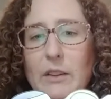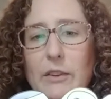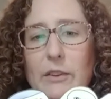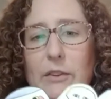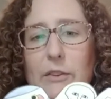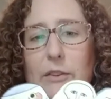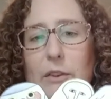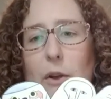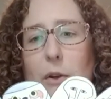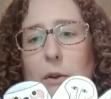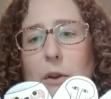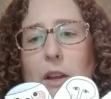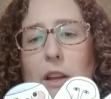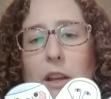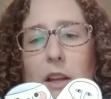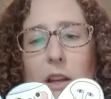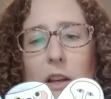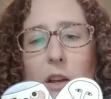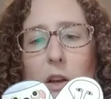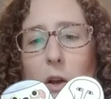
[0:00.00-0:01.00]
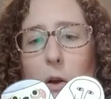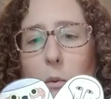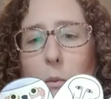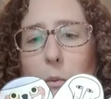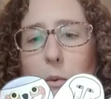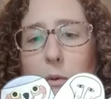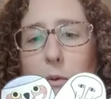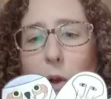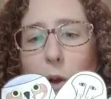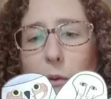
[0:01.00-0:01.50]
So
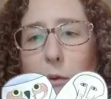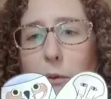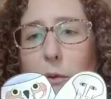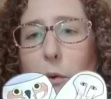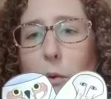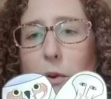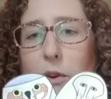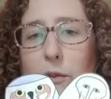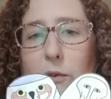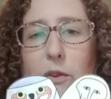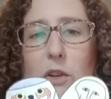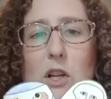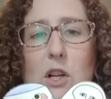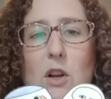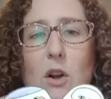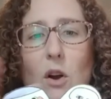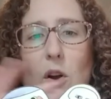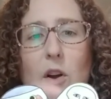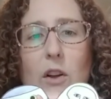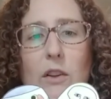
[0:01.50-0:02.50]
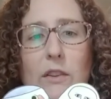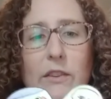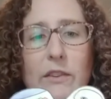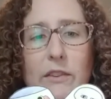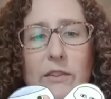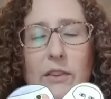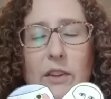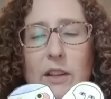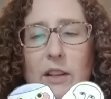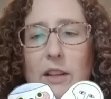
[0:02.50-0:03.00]
we've got four different
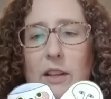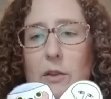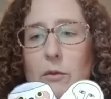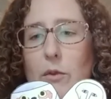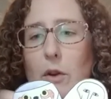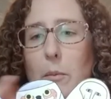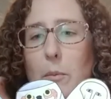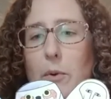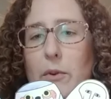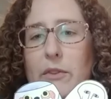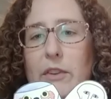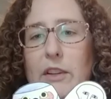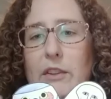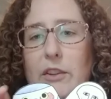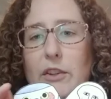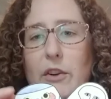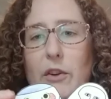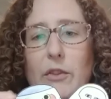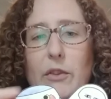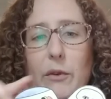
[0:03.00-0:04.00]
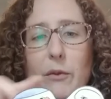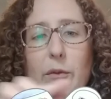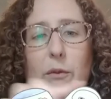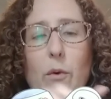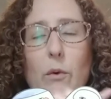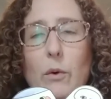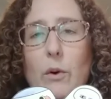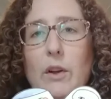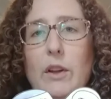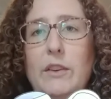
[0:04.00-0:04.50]
gods represented on the
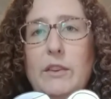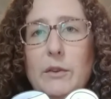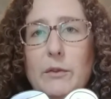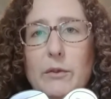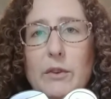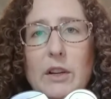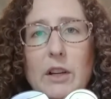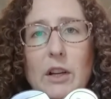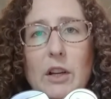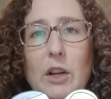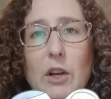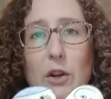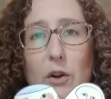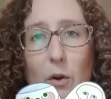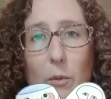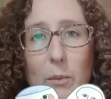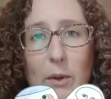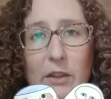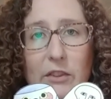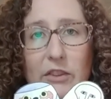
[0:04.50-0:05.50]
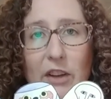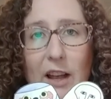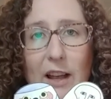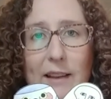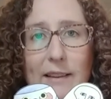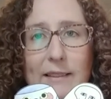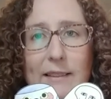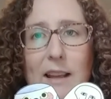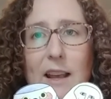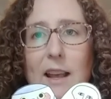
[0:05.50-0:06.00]
four different Canopic
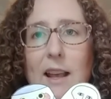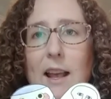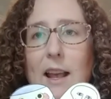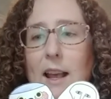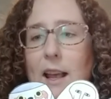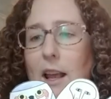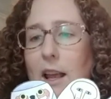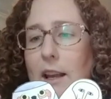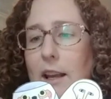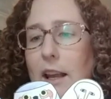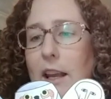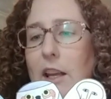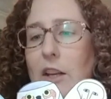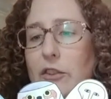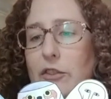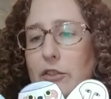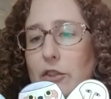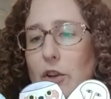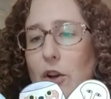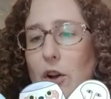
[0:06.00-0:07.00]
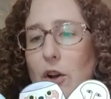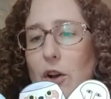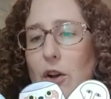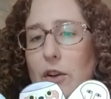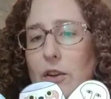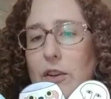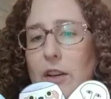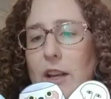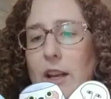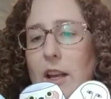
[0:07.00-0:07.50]
jars, and each
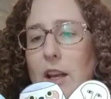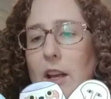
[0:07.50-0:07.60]
god